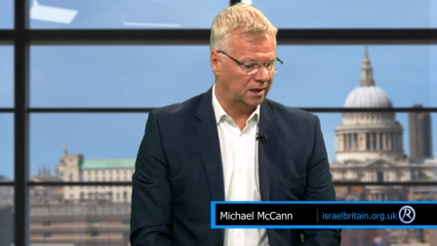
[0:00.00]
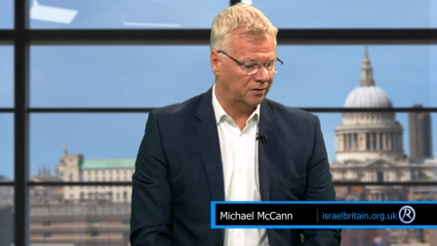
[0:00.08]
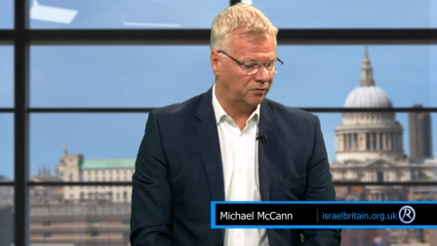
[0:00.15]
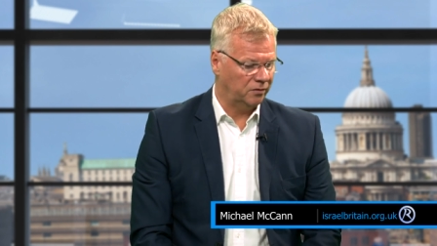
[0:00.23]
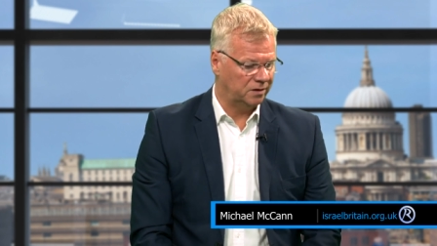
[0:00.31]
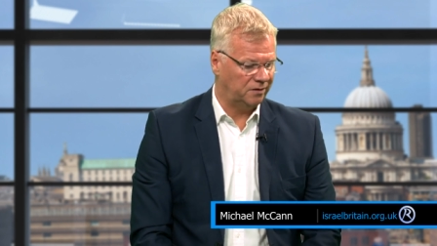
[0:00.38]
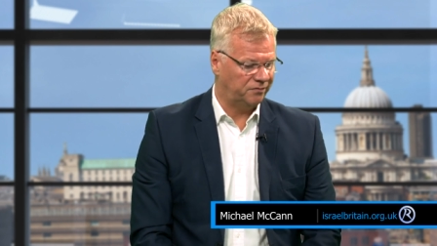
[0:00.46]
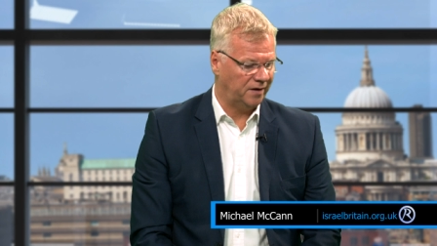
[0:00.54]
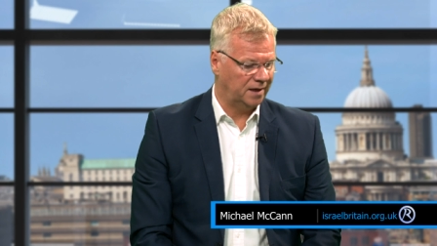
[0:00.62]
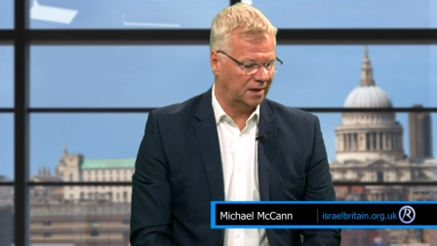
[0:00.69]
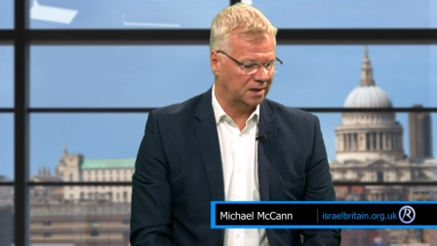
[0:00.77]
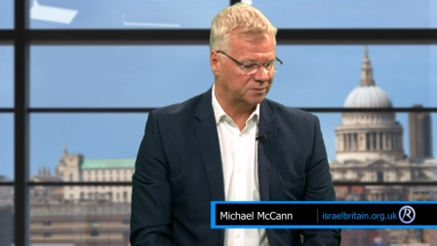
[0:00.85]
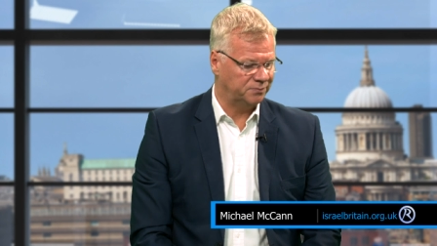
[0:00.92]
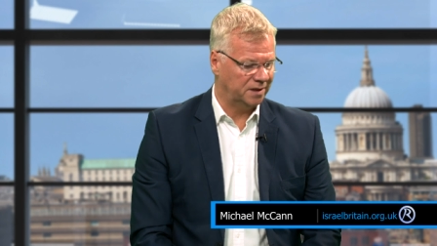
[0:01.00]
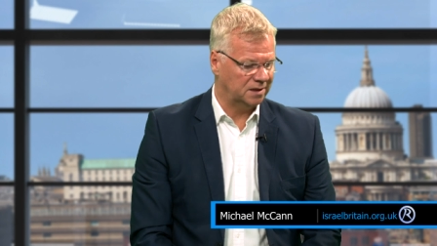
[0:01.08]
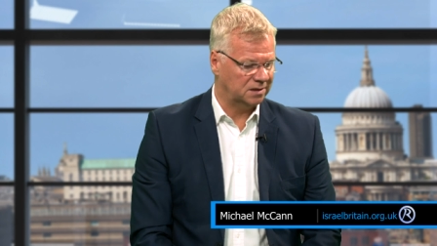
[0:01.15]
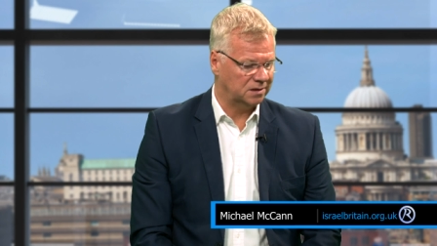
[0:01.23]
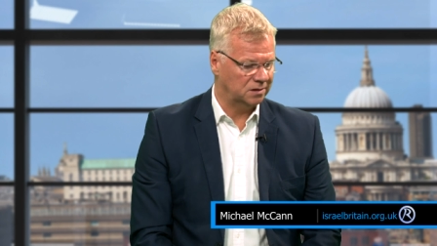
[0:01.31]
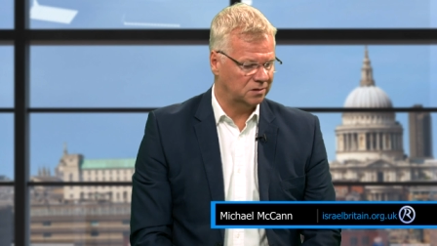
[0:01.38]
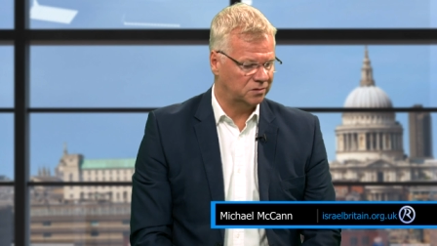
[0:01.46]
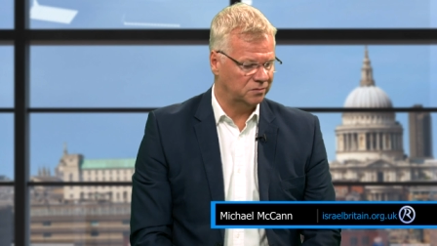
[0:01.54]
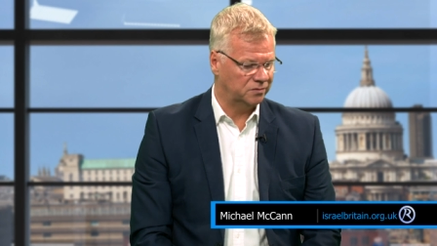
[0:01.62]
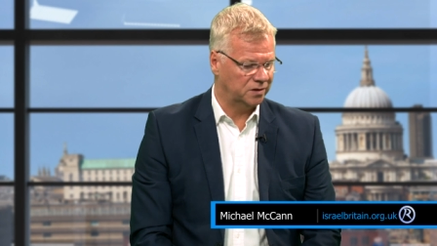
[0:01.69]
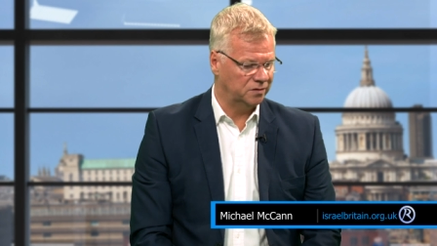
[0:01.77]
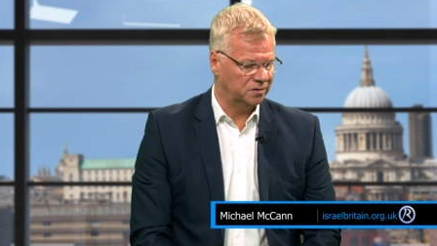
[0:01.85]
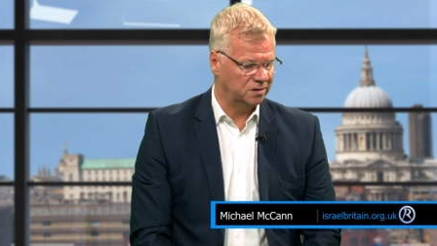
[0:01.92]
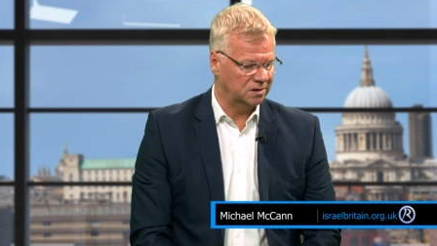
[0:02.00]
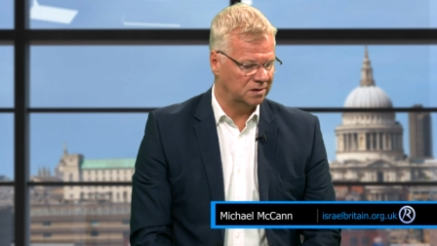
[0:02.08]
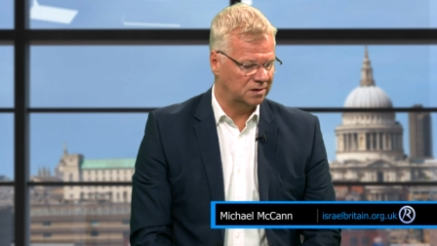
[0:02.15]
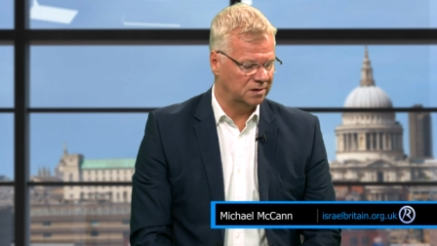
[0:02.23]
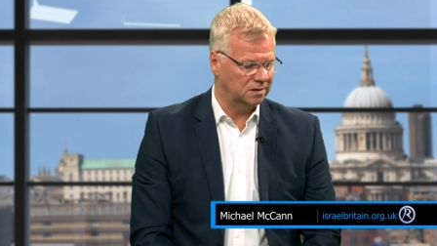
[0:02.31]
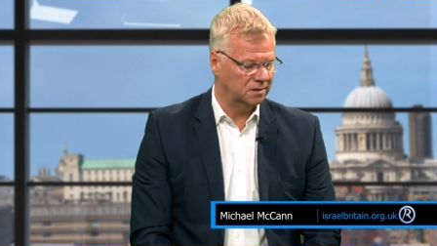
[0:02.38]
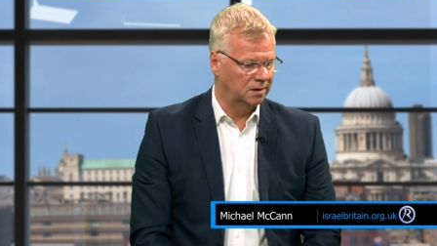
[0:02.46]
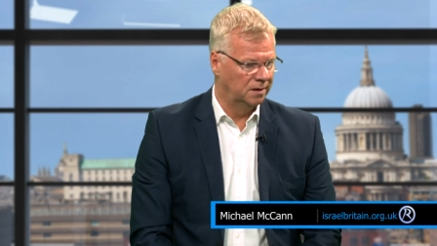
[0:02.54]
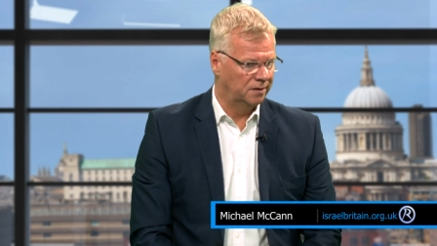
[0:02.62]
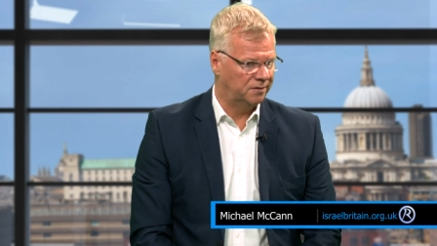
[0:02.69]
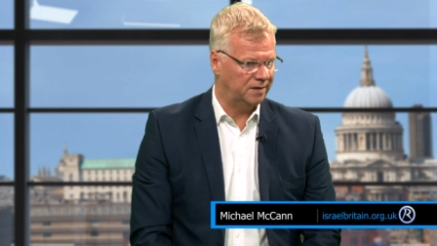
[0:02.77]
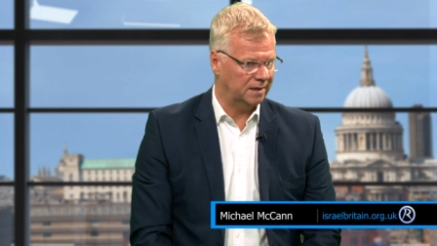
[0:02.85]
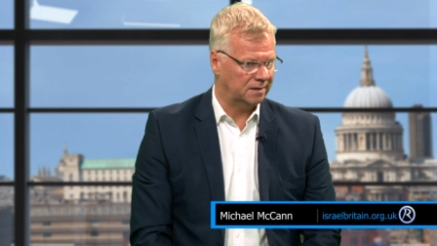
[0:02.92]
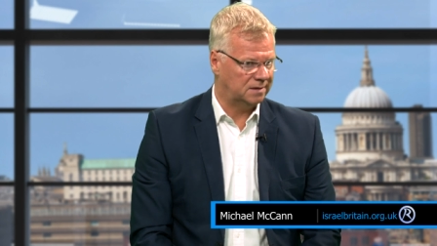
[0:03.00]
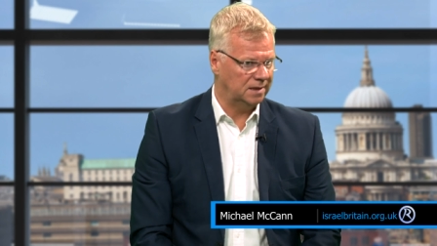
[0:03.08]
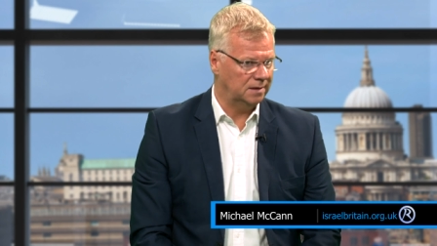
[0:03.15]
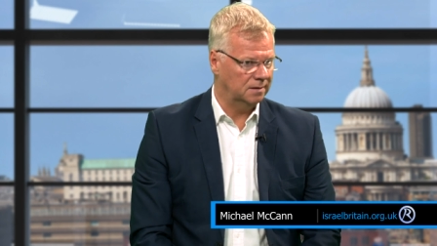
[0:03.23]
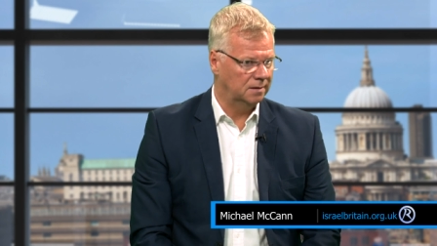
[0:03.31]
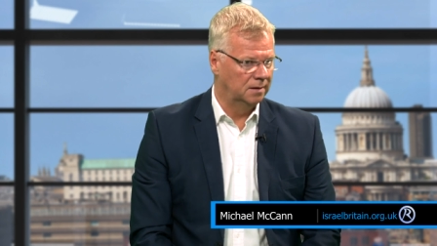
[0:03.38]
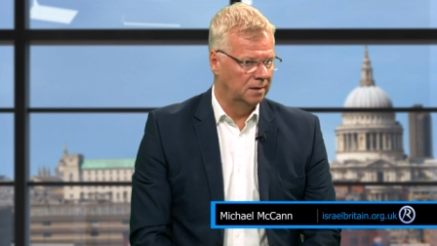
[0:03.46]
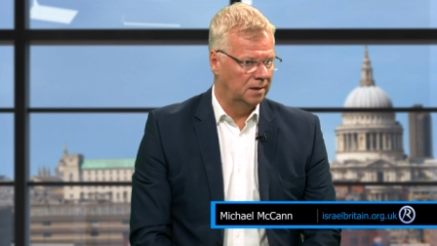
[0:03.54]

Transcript: Authority finance minister in 2013